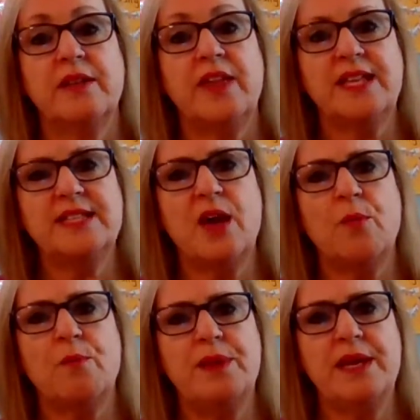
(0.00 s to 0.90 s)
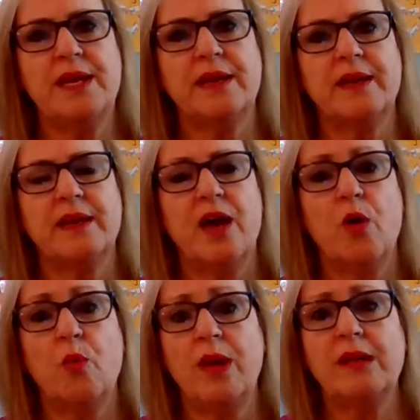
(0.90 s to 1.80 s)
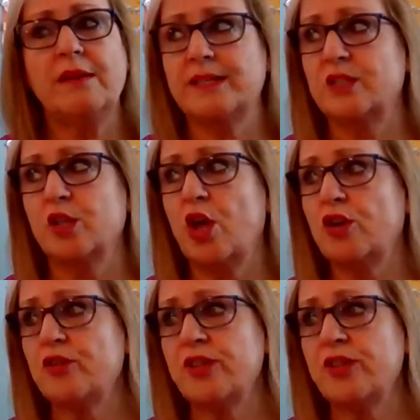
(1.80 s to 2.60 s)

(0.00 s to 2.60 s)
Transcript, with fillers: That's how big. A whale gets longer